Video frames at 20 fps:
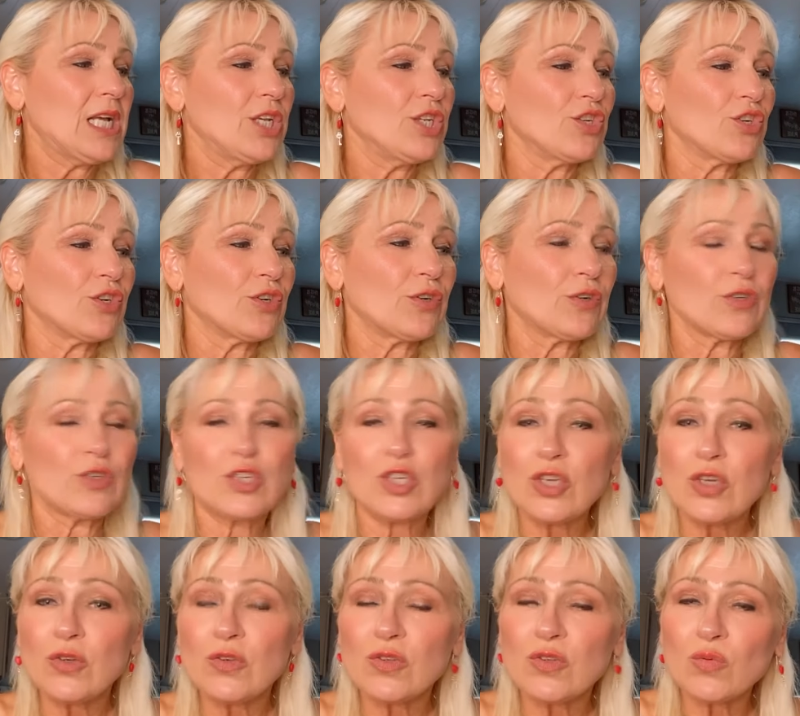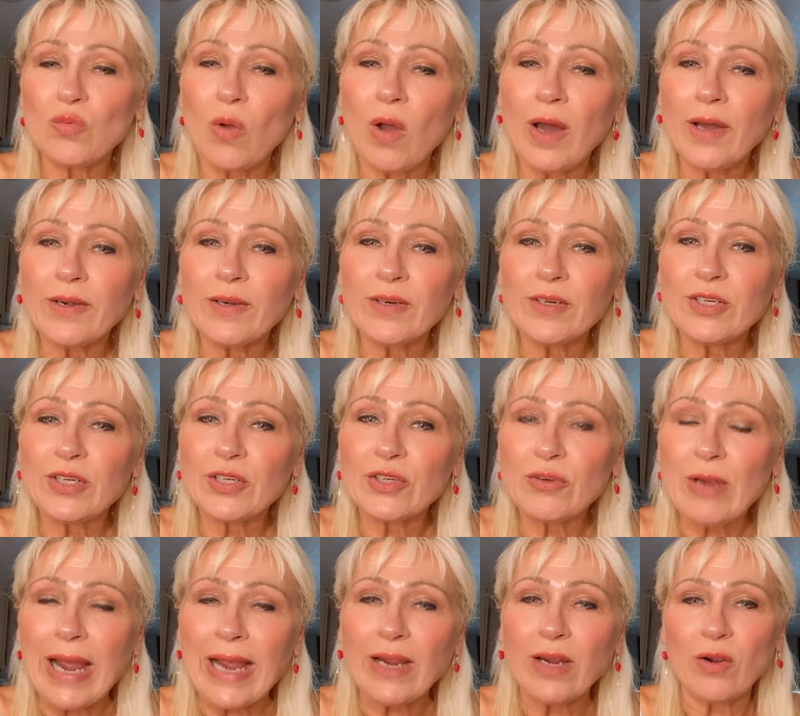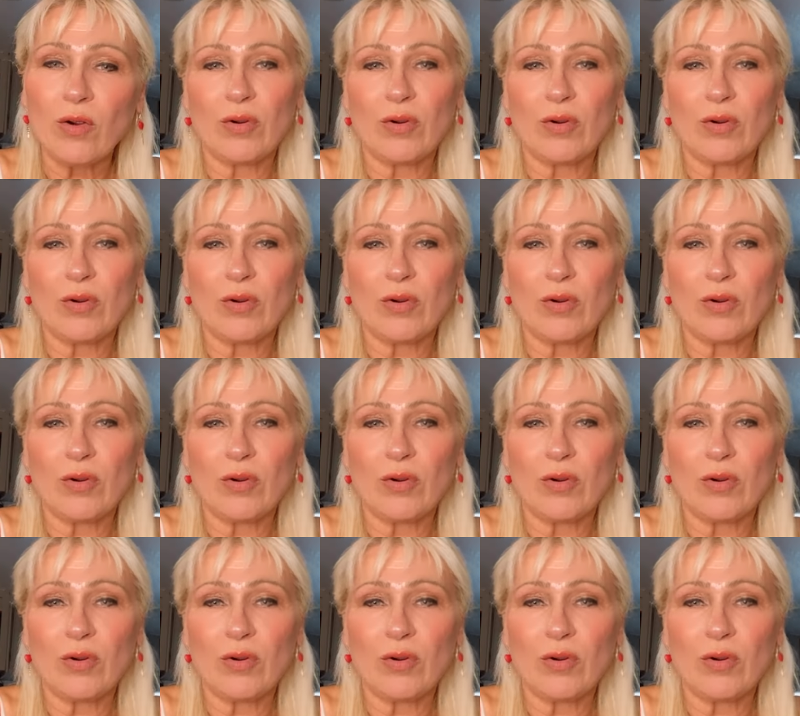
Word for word: Your juice, water, your cracker,